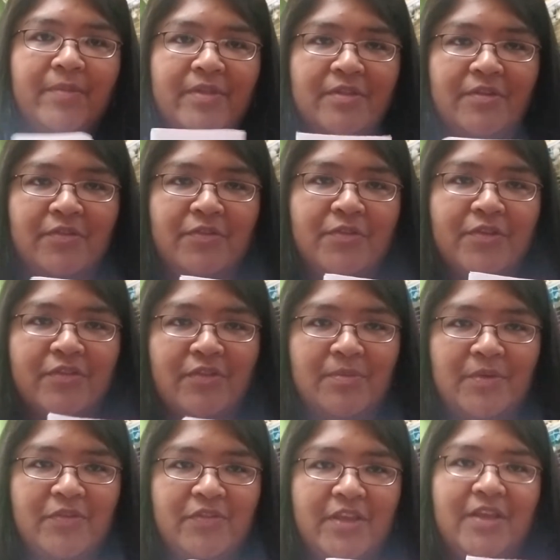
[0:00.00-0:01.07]
but there's only so
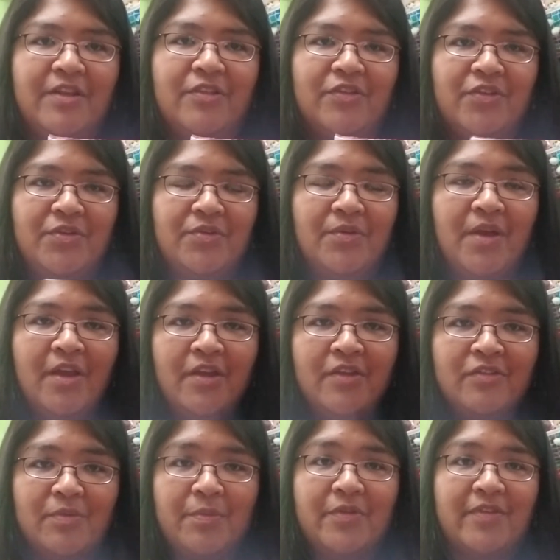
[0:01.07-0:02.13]
much they can do
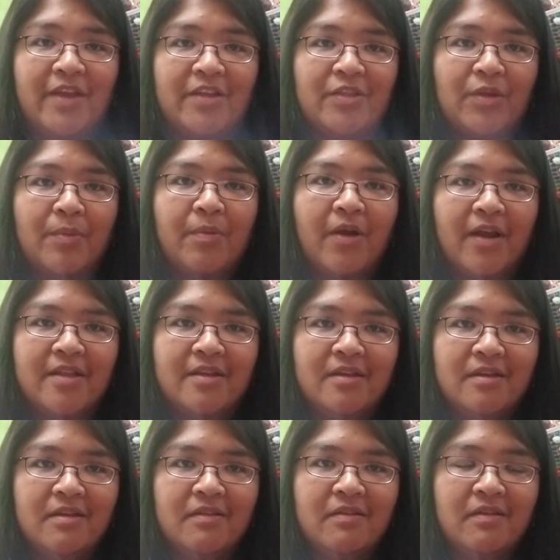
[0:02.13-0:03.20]
to protect their
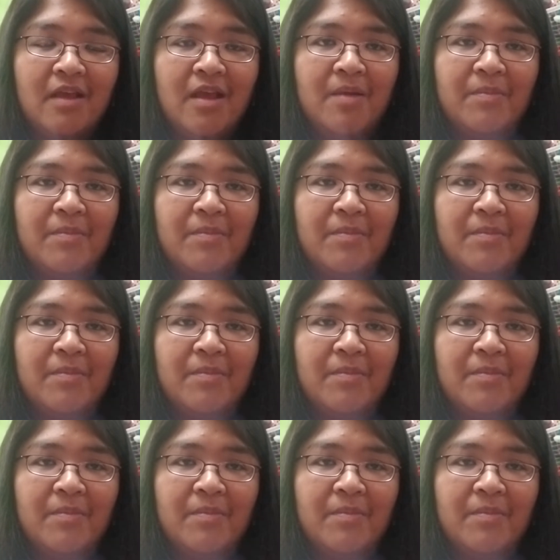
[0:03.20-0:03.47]
products